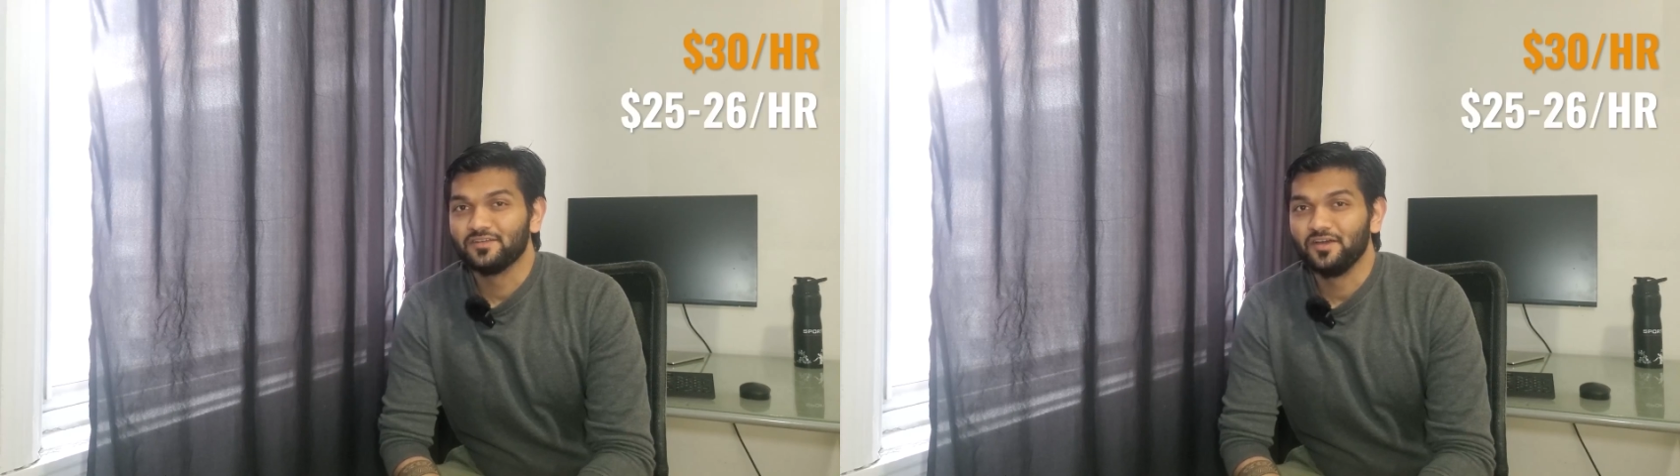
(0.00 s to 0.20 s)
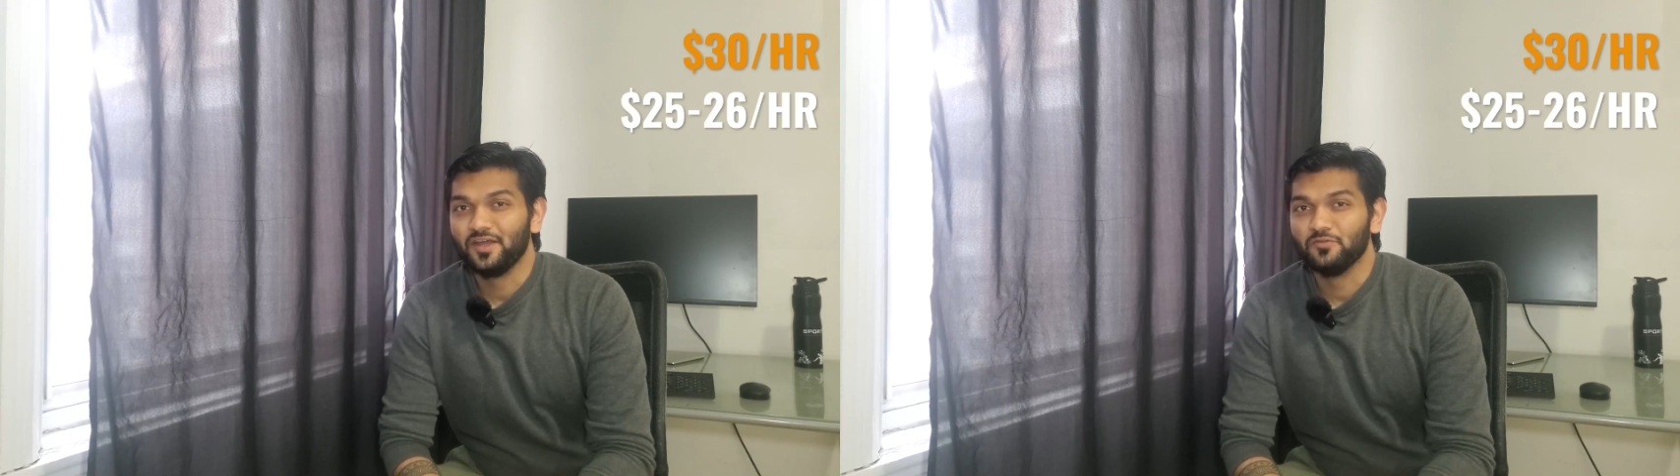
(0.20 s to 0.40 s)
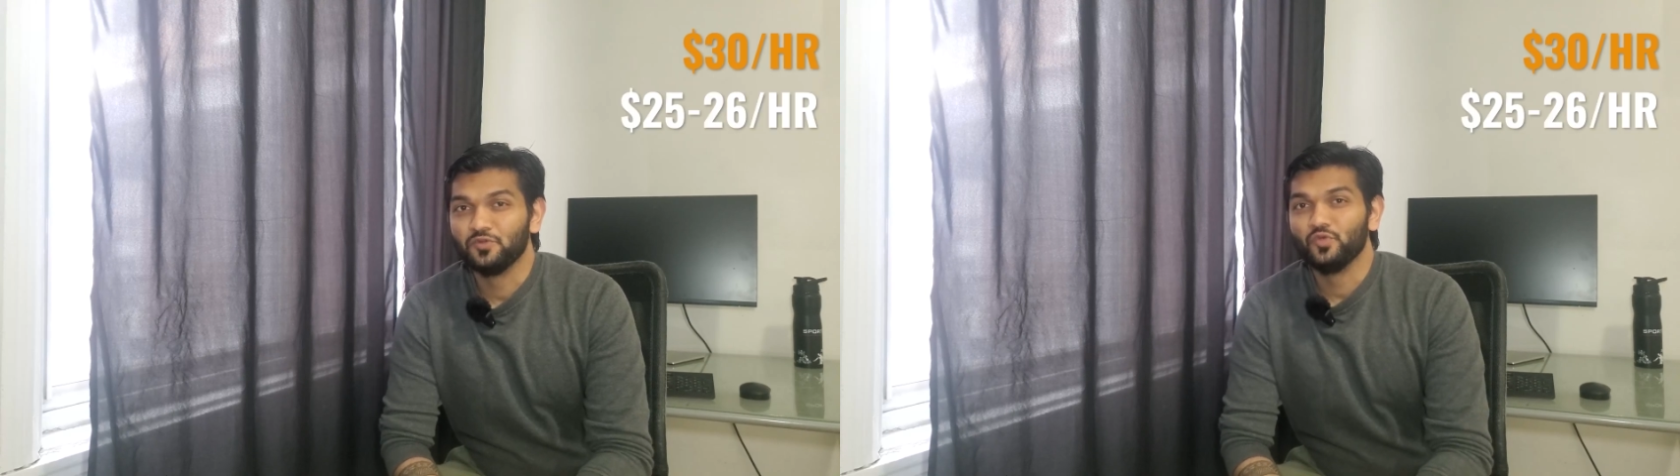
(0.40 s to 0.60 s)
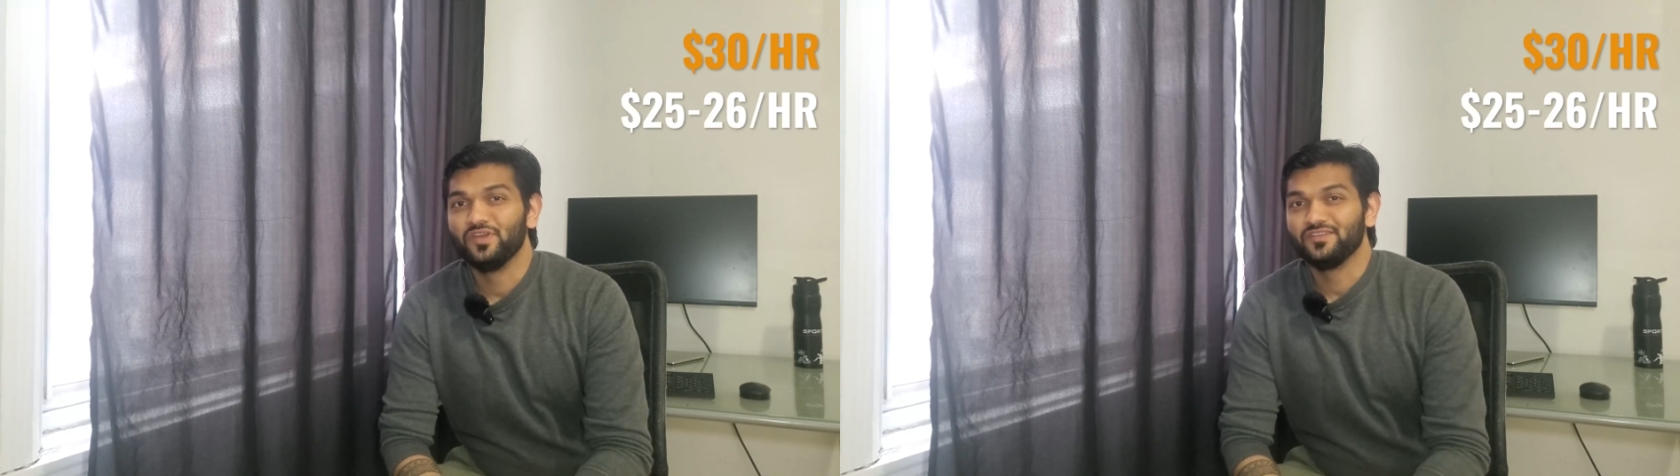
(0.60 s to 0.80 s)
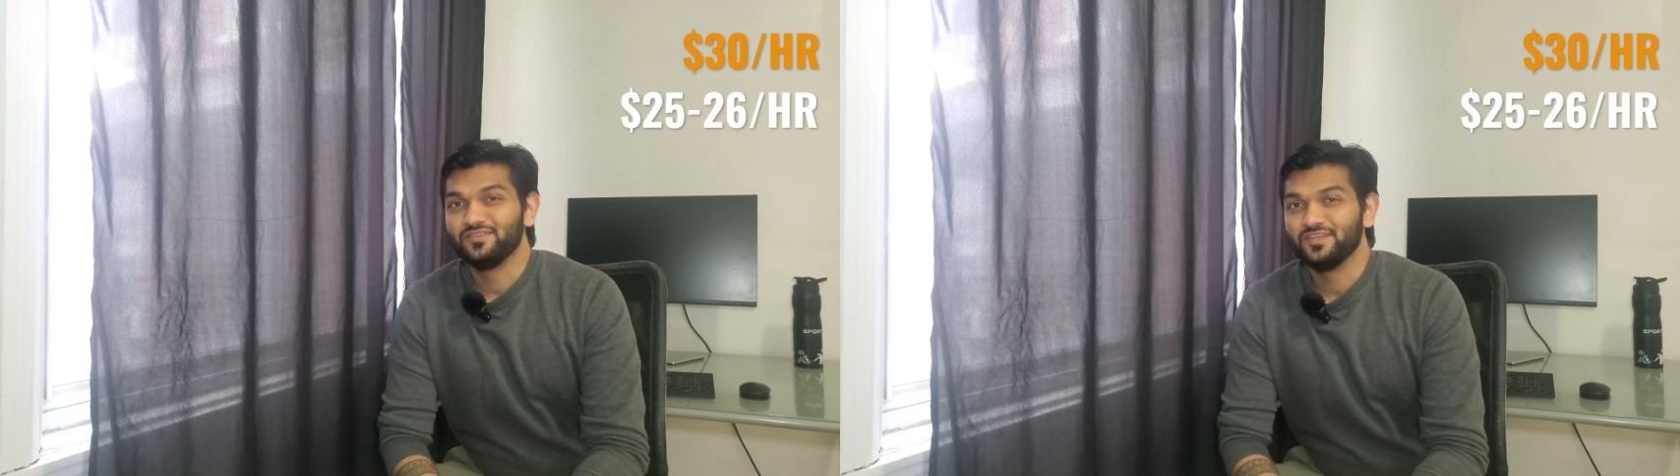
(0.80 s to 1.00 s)
around
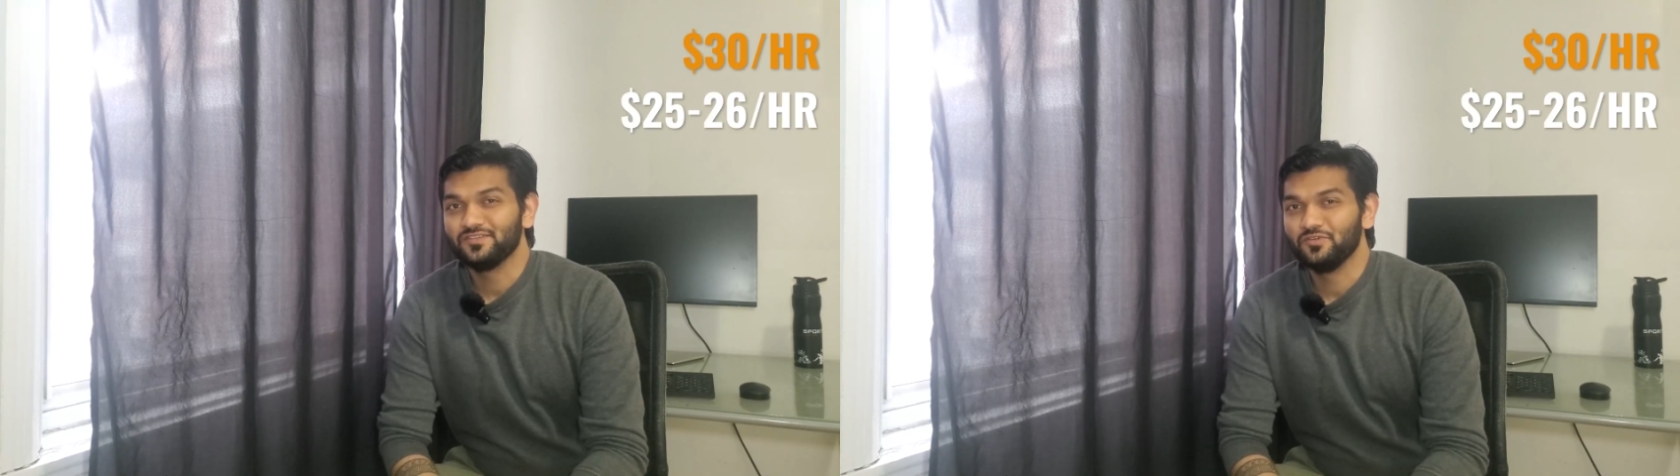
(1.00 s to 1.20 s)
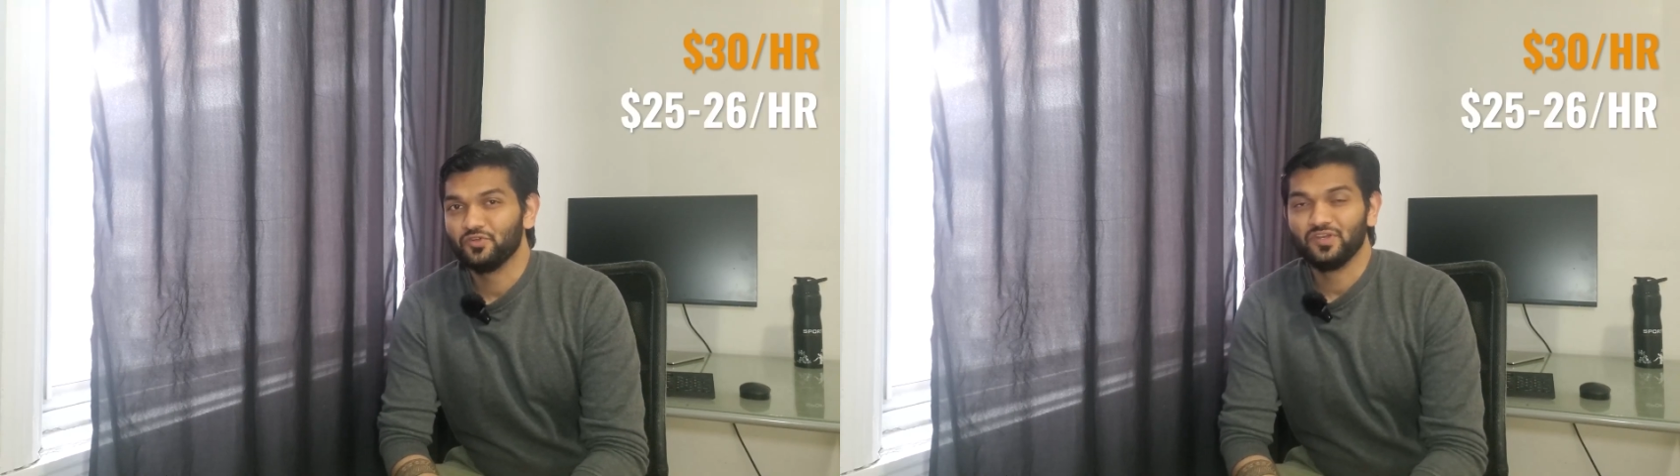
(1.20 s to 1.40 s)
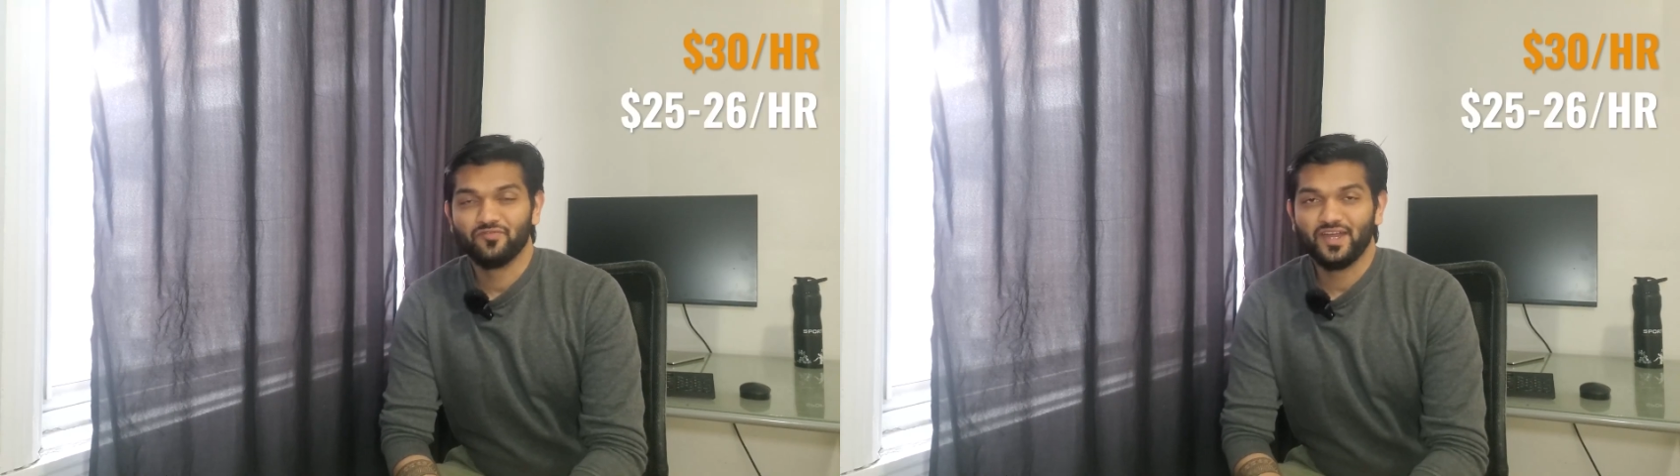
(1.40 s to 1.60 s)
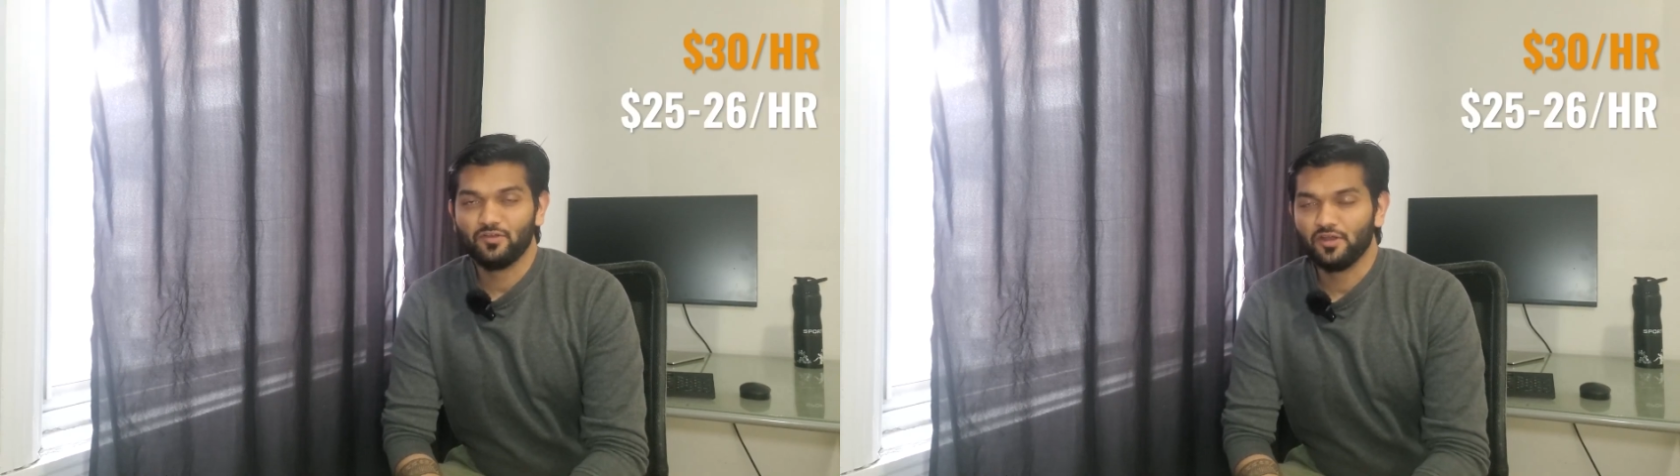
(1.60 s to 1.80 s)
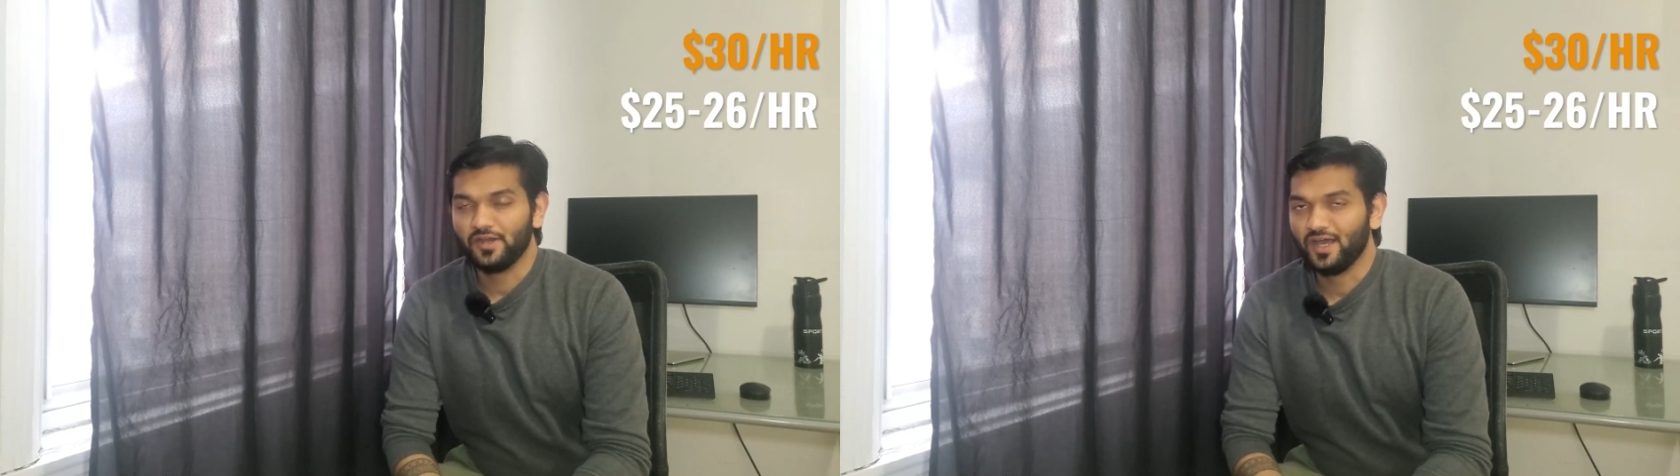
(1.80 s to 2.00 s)
$26 or
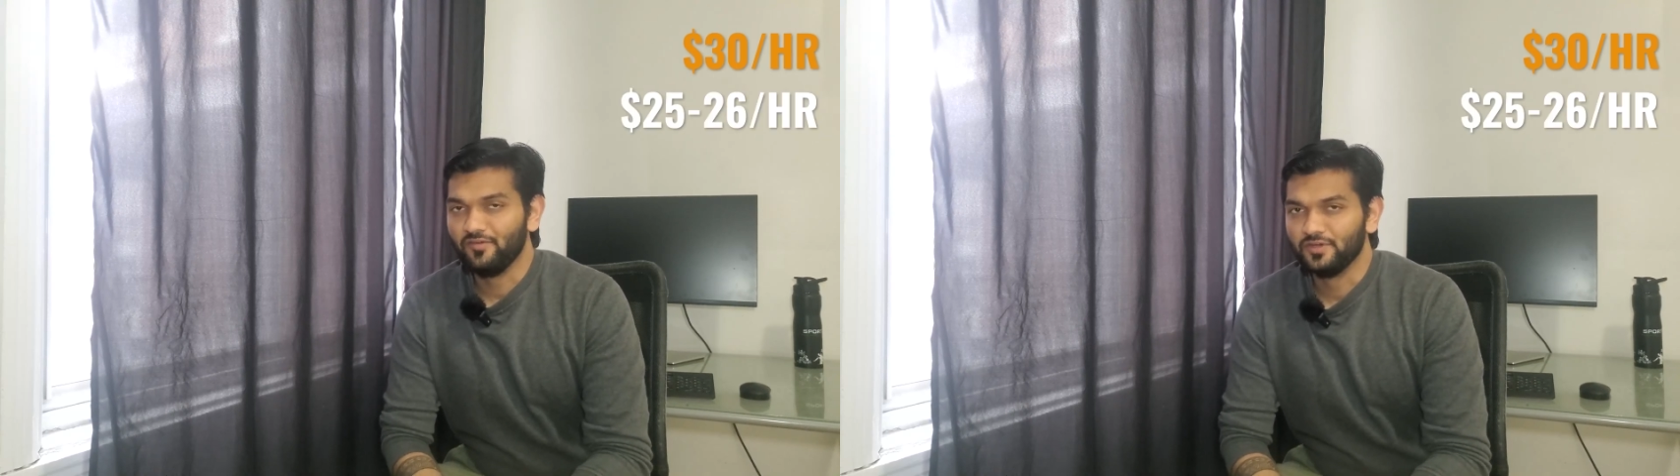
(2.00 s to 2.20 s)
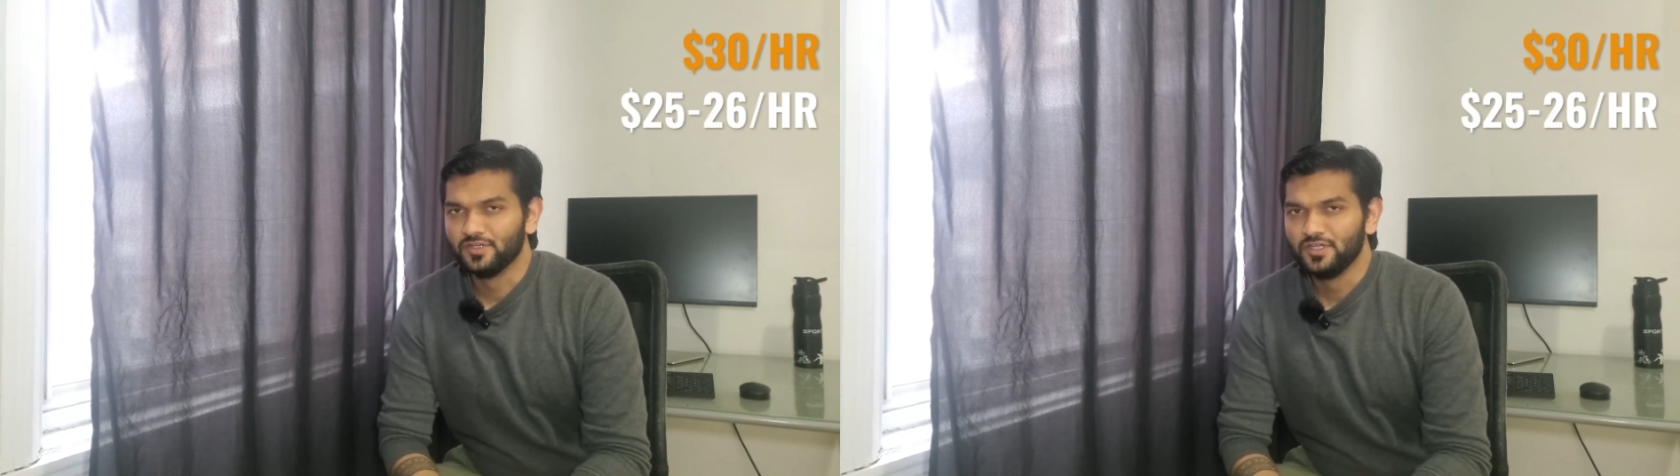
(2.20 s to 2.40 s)
$25 an hour,